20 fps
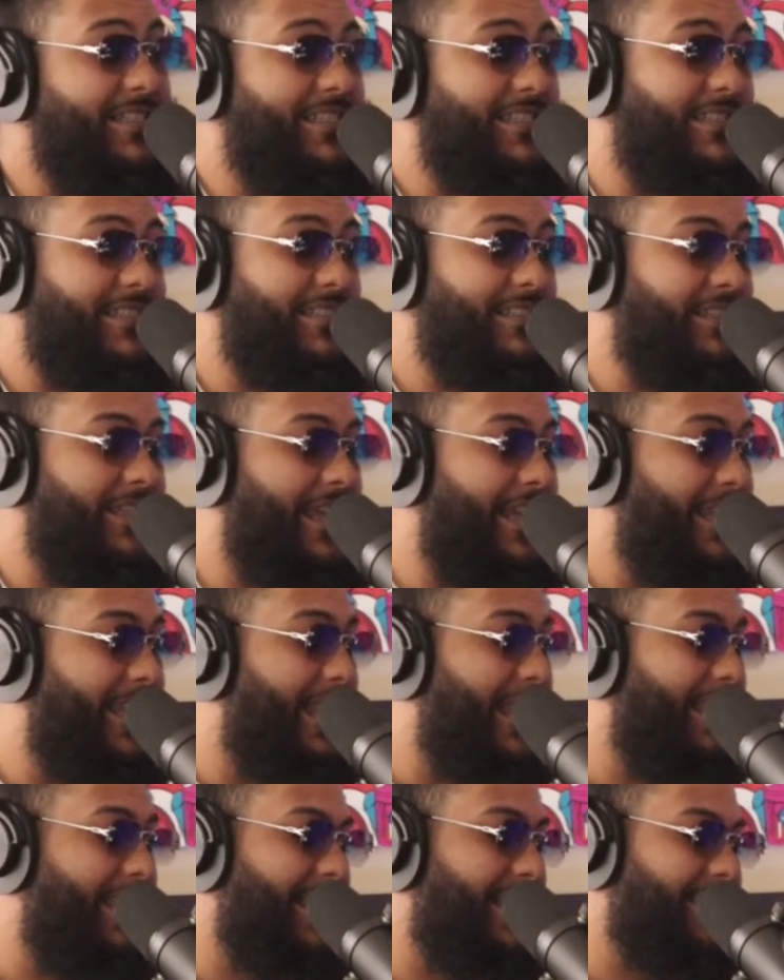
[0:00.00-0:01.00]
Listen, and
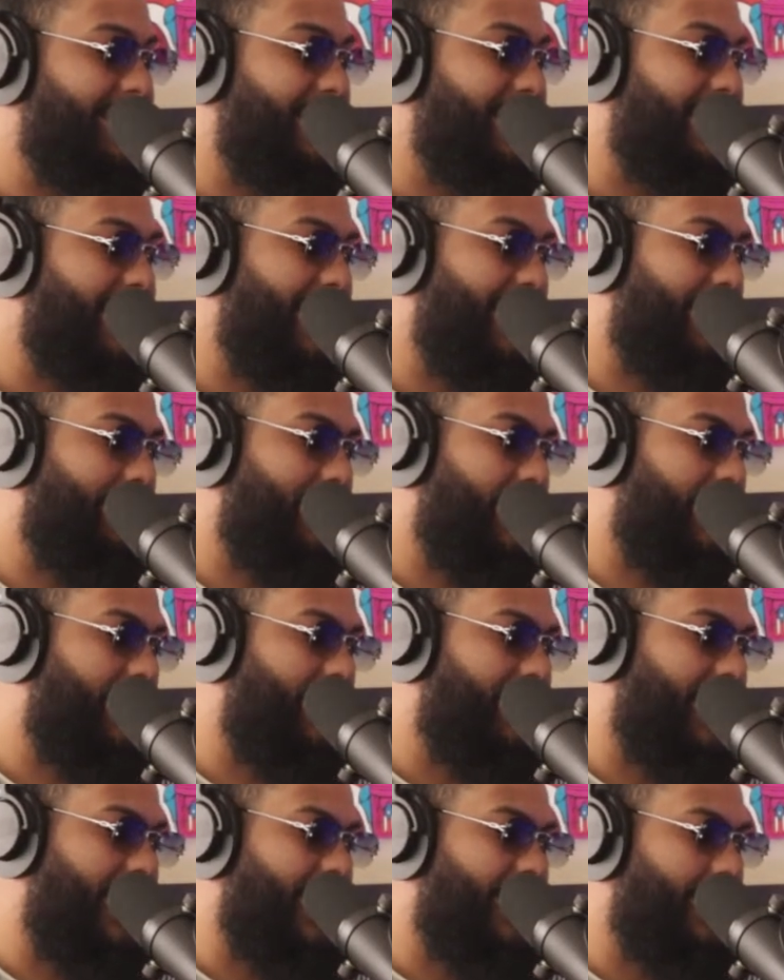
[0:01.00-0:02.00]
and that's the thing,
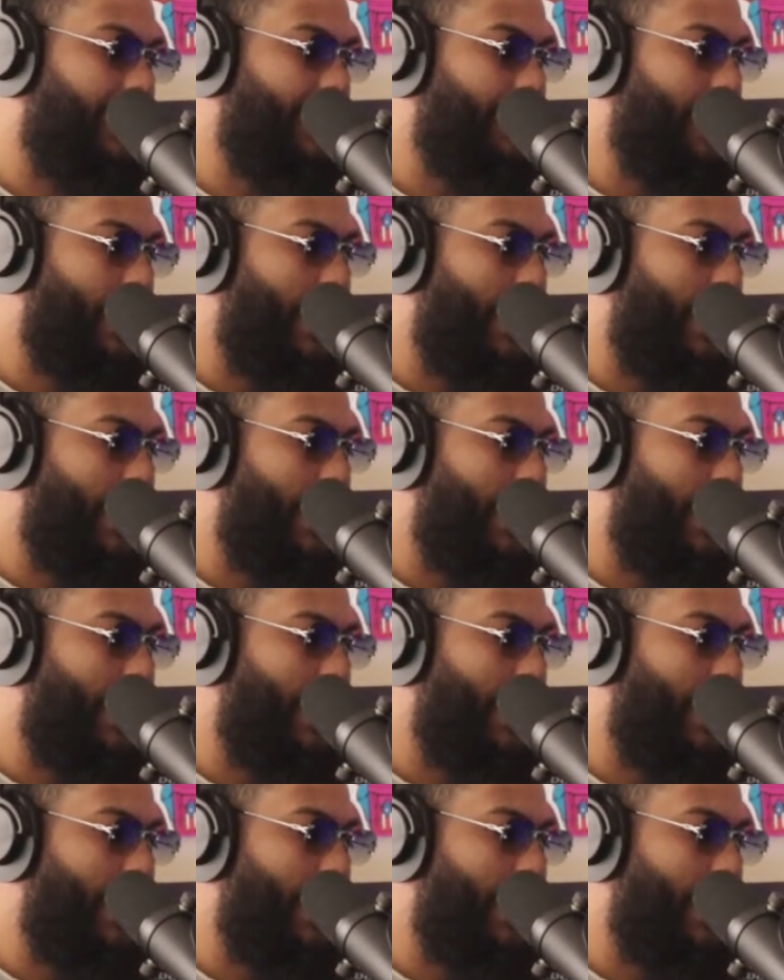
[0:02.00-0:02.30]
bro. Like,